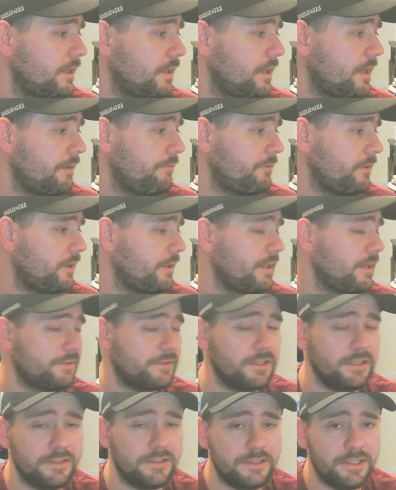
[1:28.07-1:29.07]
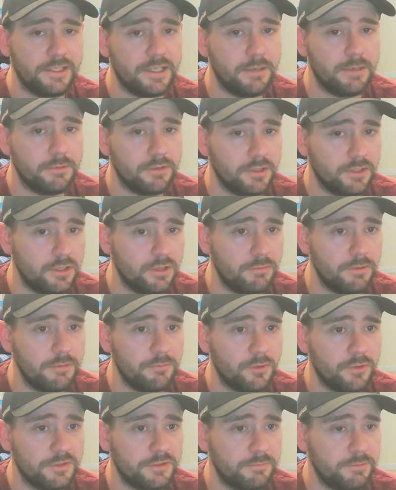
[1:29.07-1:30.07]
I feel like that's going to take up a little bit
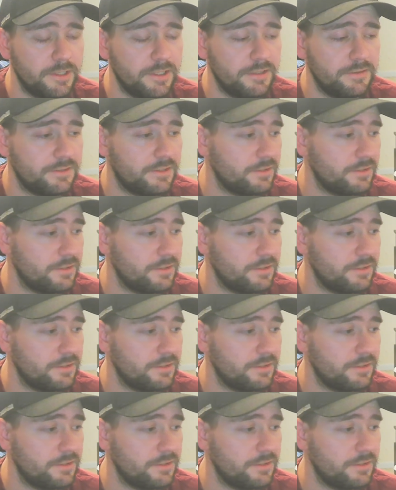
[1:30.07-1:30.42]
more space